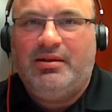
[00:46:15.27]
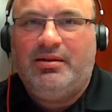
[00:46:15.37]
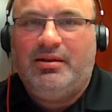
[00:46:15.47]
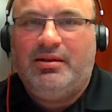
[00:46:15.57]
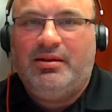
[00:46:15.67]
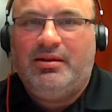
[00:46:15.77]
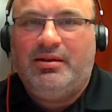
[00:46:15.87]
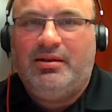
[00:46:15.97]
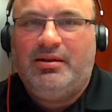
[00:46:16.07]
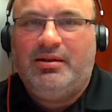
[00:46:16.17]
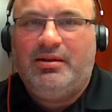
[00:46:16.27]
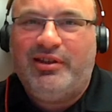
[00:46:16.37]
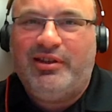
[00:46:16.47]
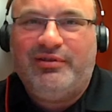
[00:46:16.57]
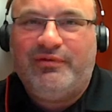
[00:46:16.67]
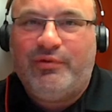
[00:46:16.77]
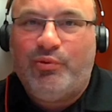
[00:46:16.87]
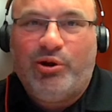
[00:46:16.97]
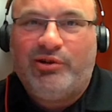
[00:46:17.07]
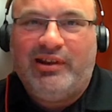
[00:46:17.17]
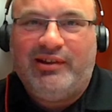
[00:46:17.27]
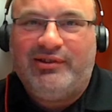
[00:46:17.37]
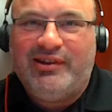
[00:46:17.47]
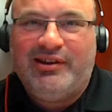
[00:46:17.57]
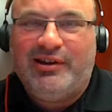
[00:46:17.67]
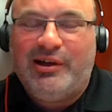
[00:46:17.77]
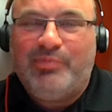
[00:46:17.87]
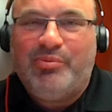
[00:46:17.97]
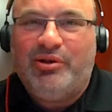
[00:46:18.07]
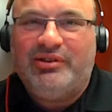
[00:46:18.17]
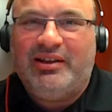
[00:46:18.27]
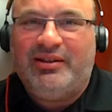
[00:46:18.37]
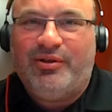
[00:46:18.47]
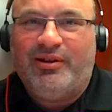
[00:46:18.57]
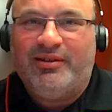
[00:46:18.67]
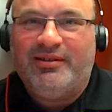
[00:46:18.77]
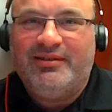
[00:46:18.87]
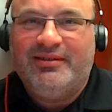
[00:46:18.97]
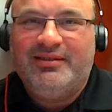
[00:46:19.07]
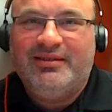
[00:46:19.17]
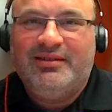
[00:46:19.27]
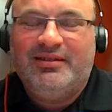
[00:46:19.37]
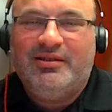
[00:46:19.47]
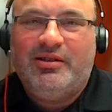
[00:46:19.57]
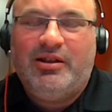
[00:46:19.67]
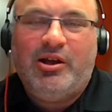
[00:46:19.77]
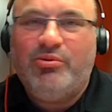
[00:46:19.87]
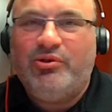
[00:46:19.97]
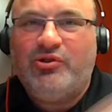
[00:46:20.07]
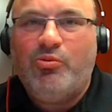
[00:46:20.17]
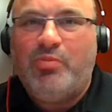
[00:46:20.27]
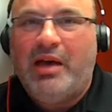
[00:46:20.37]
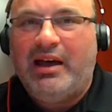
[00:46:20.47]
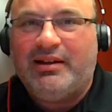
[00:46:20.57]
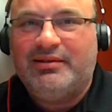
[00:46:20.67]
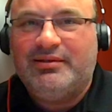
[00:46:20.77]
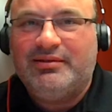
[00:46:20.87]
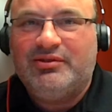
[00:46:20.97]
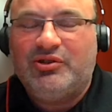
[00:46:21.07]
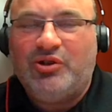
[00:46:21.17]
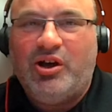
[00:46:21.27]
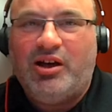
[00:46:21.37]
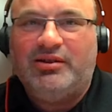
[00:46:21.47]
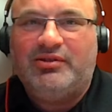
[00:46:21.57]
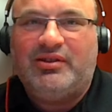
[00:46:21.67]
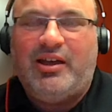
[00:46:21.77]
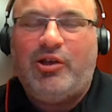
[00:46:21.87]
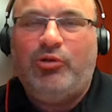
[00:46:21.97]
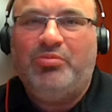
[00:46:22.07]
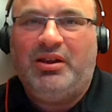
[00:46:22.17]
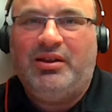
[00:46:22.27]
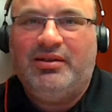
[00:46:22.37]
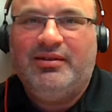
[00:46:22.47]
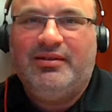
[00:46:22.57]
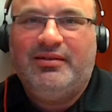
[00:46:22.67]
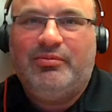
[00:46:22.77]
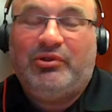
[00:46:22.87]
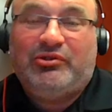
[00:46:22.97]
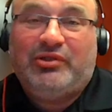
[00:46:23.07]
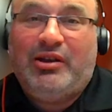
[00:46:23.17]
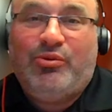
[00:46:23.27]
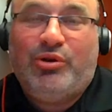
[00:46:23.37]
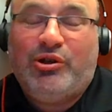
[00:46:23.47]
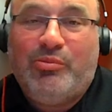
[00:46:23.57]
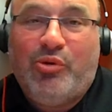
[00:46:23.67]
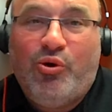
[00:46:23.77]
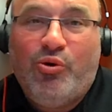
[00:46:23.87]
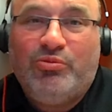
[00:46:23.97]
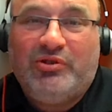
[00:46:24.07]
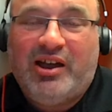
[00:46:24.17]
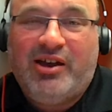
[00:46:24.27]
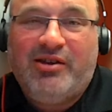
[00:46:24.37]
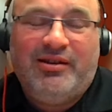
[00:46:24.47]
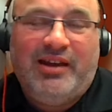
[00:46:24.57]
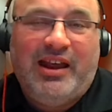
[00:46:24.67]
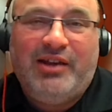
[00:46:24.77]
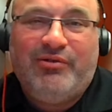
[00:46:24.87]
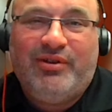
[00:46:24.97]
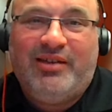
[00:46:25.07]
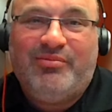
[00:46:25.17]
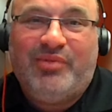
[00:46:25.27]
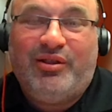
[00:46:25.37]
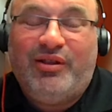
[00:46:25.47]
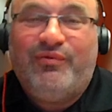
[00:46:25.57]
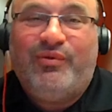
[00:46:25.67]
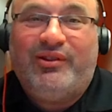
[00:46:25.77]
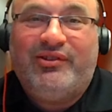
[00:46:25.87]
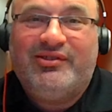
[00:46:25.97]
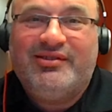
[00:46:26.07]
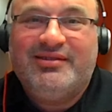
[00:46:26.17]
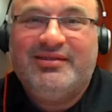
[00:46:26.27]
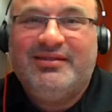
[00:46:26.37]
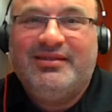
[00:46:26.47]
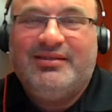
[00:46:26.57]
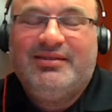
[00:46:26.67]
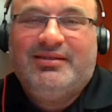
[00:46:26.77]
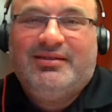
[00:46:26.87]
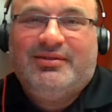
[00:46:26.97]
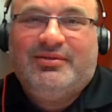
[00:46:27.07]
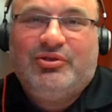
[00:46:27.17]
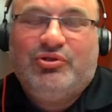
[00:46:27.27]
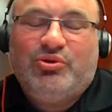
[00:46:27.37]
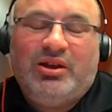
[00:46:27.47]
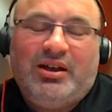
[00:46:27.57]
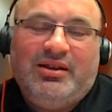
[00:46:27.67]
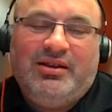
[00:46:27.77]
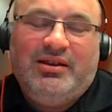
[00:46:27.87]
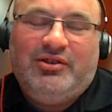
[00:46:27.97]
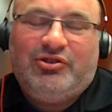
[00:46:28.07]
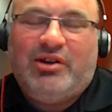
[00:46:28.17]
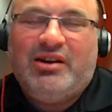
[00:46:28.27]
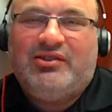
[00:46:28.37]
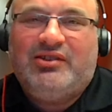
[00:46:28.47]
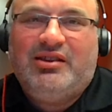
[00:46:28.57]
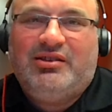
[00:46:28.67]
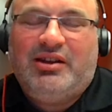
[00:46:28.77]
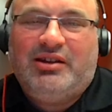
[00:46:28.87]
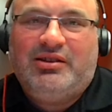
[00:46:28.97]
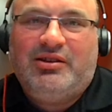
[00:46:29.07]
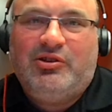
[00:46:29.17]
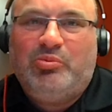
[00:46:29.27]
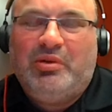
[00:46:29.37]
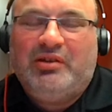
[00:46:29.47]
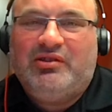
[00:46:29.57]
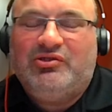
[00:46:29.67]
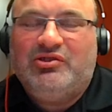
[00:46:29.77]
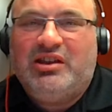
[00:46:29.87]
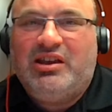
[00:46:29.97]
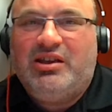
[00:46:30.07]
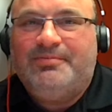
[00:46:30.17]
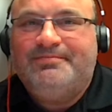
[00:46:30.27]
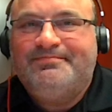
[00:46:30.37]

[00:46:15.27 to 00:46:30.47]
I might be tired by the end of a workday standing up all day long. And I always go back to God to help me. Just say I don't want to come home tired and angry at my loved ones. So I, I try to stay connected as best as you can.